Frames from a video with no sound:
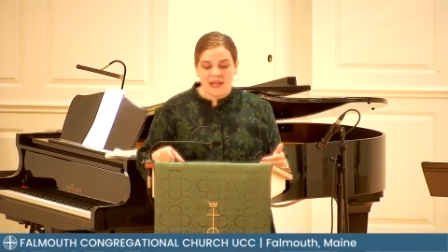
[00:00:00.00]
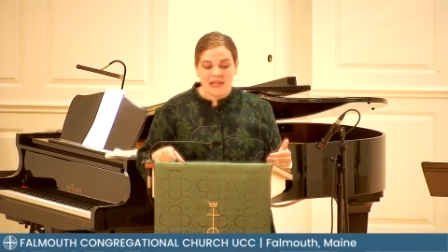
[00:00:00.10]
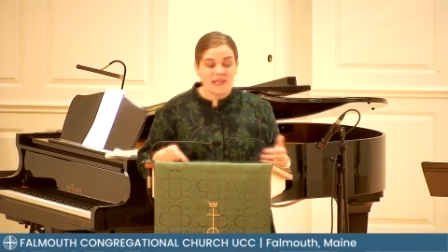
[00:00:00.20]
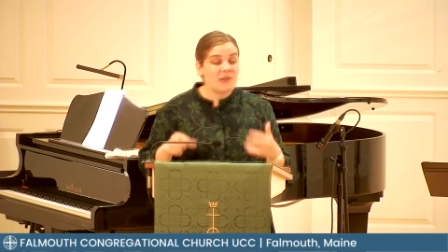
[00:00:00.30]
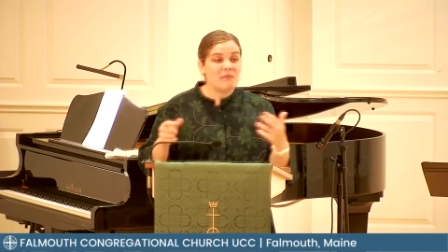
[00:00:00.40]

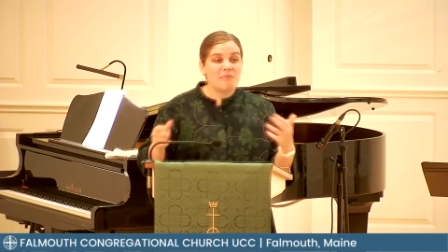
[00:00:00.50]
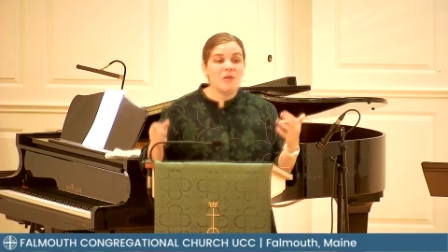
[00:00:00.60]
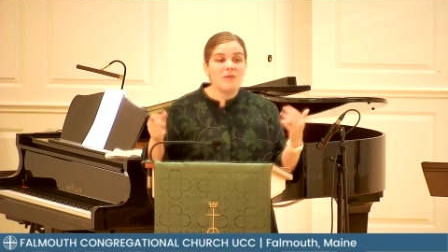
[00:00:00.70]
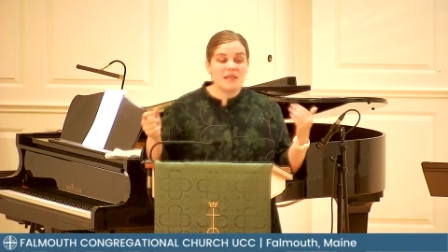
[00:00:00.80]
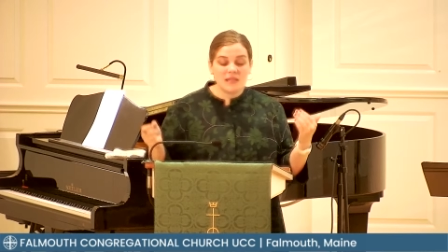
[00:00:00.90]
as your
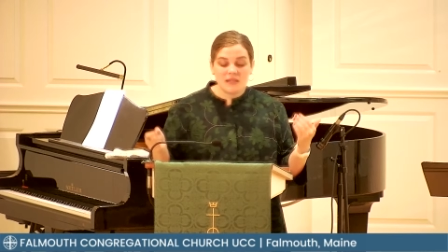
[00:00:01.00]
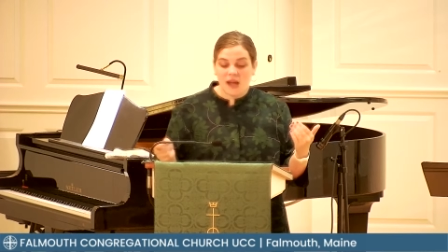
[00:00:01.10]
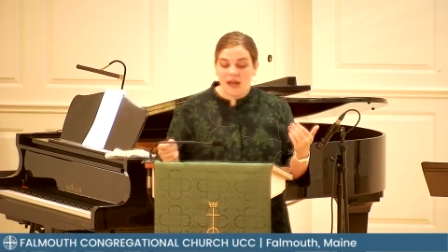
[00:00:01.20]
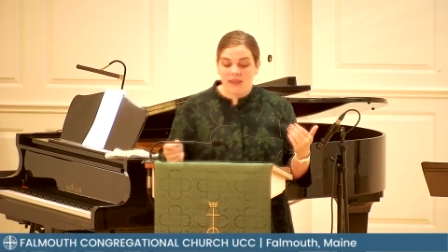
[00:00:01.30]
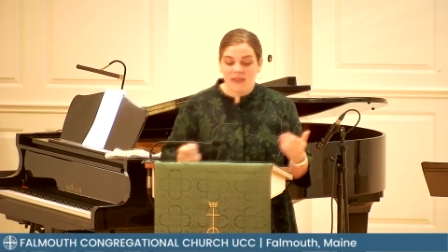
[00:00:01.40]
most
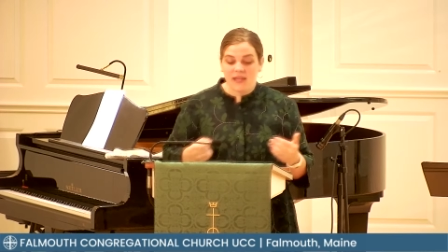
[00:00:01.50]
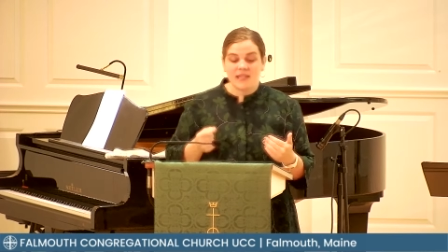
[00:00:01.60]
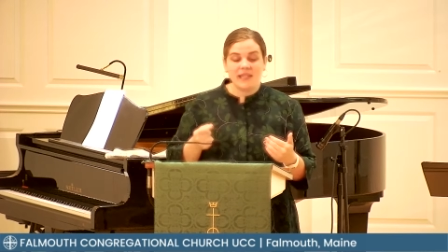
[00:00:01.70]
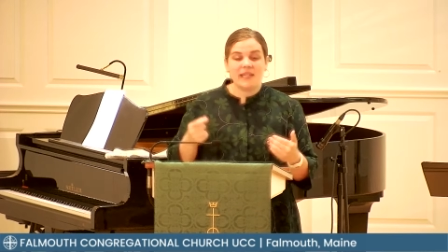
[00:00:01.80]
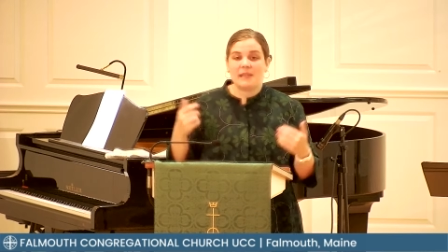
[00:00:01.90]

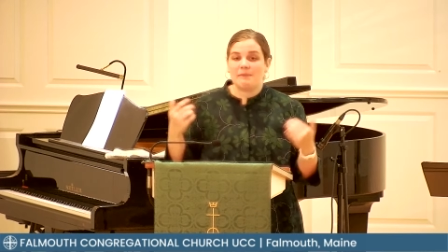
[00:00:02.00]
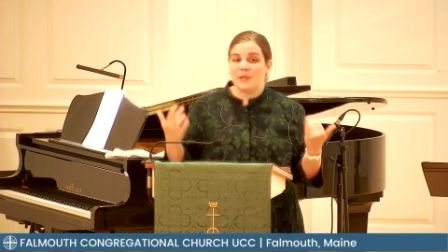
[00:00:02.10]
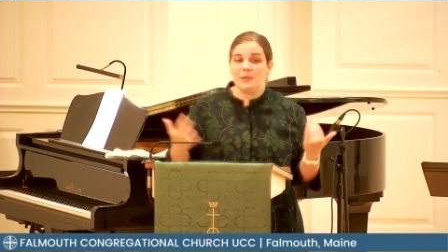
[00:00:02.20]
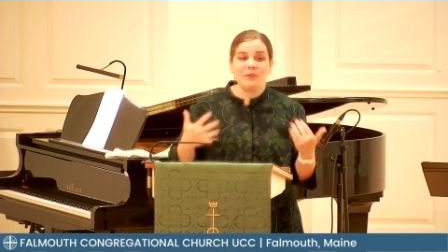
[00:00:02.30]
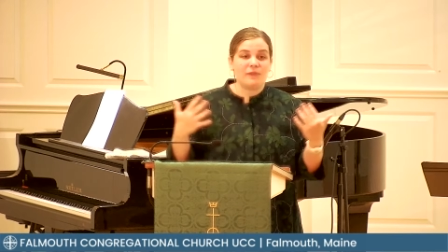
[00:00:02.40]
authentic,
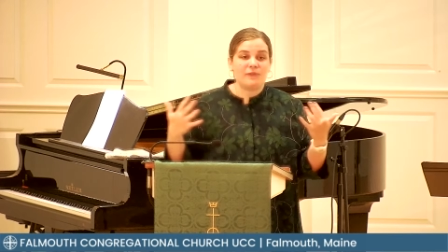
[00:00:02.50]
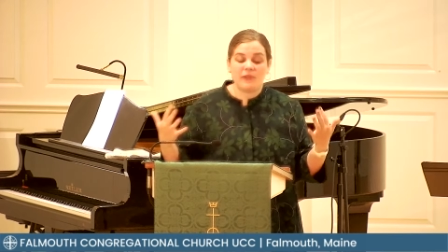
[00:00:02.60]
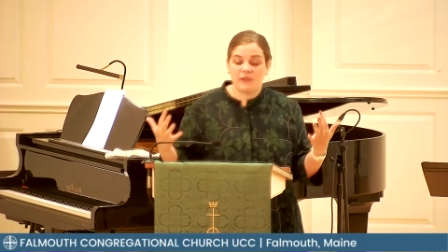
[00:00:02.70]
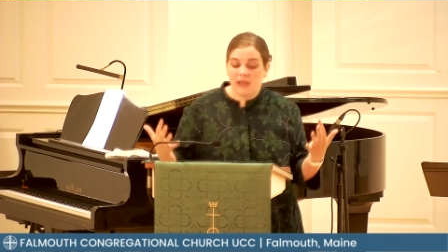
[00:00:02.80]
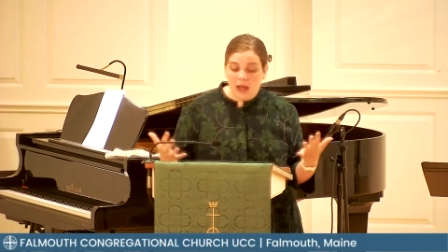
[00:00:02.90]

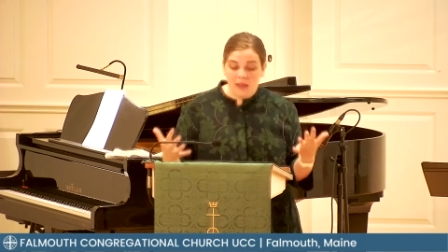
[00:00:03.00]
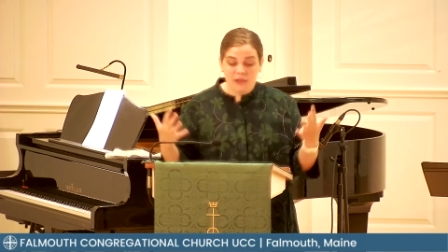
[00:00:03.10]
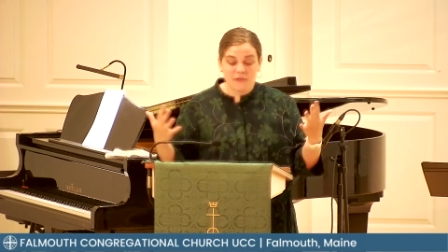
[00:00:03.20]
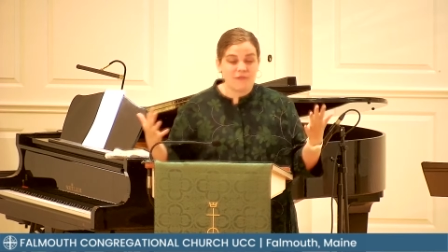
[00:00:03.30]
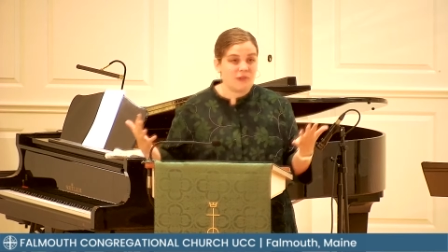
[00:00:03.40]
beautiful,
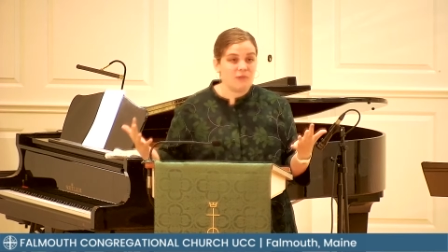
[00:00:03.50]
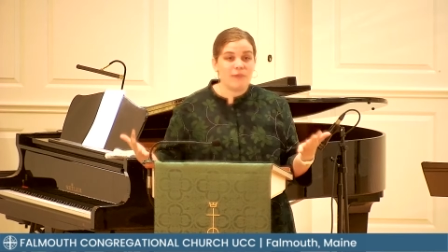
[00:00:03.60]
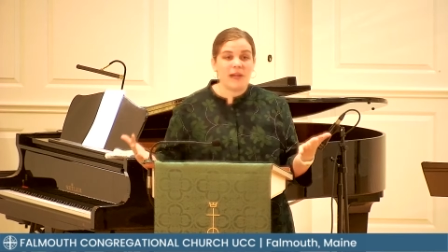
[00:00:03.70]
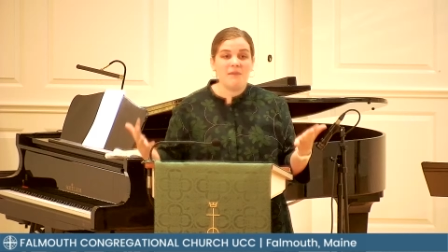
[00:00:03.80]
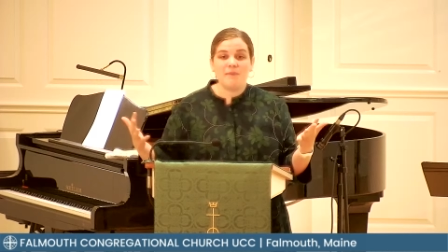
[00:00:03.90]
colorful,
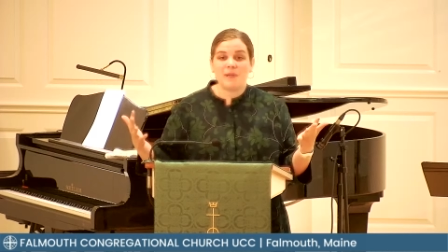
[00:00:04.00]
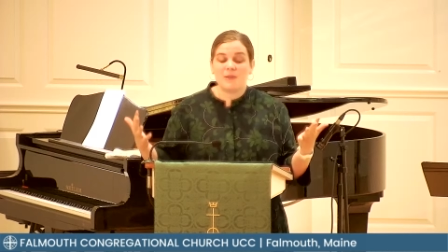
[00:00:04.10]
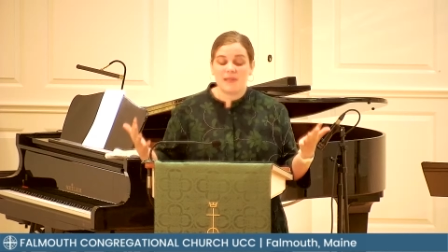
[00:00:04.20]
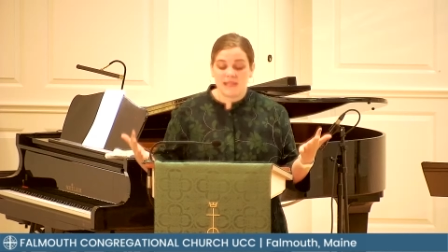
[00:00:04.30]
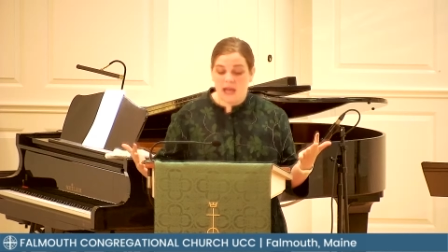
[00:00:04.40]

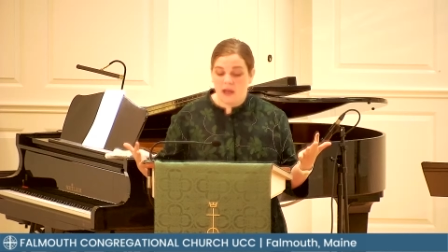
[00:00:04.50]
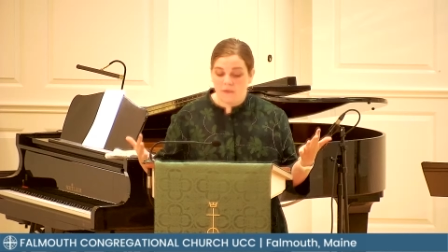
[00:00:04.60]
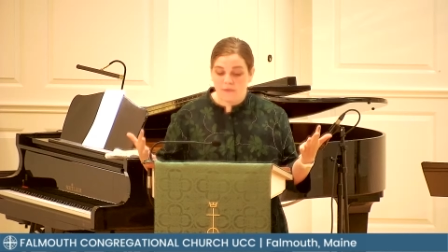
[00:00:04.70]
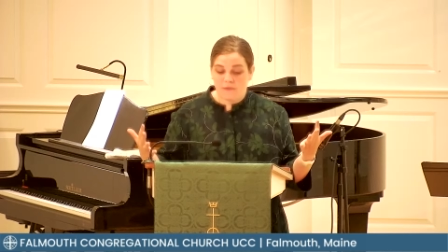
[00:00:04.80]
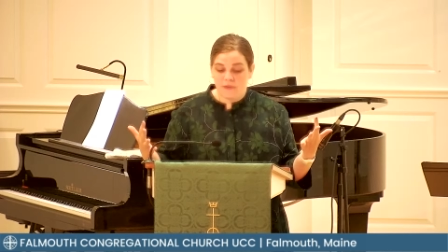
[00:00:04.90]
rainbow
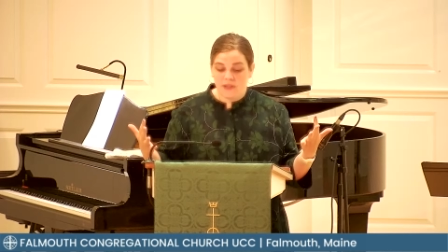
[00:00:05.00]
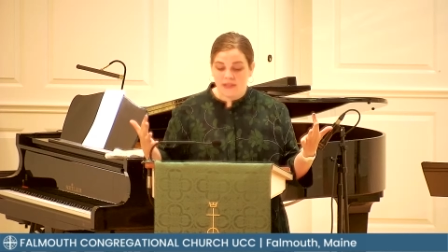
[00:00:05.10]
self,